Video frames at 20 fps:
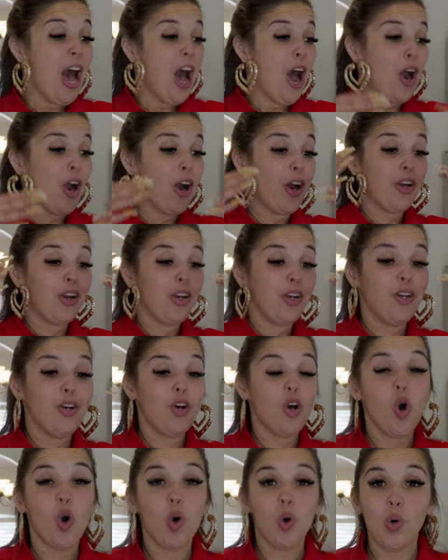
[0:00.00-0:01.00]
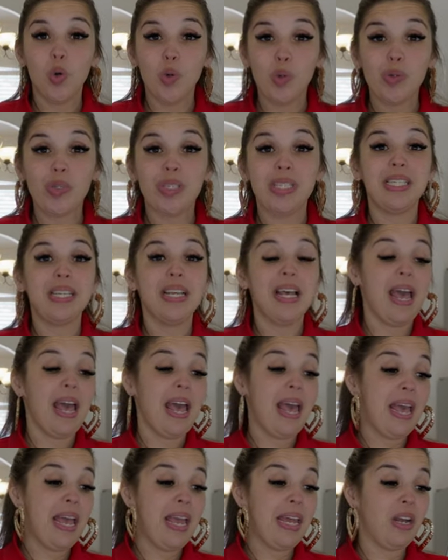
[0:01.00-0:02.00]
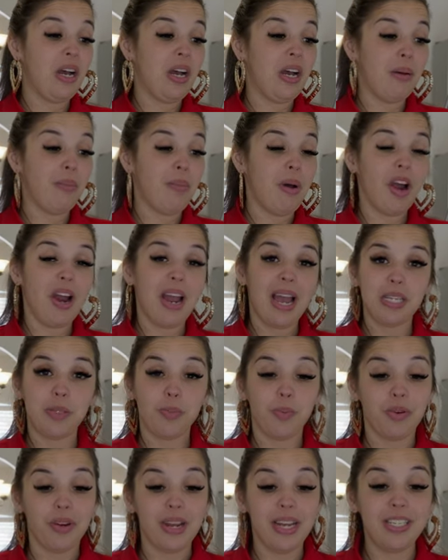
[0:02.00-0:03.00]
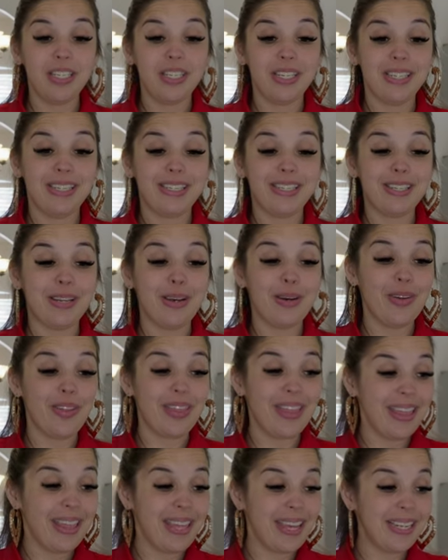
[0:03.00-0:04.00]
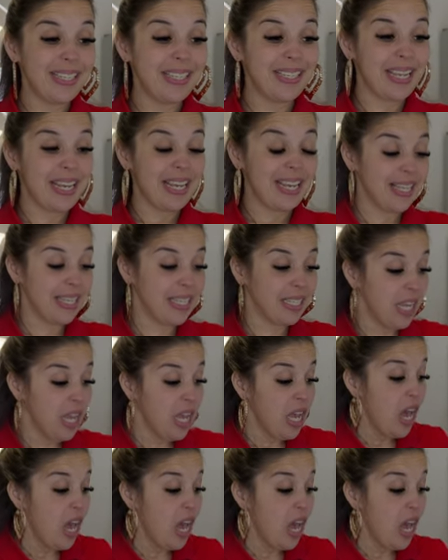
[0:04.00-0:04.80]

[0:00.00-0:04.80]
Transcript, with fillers: our goals and um, our aspirations. So this is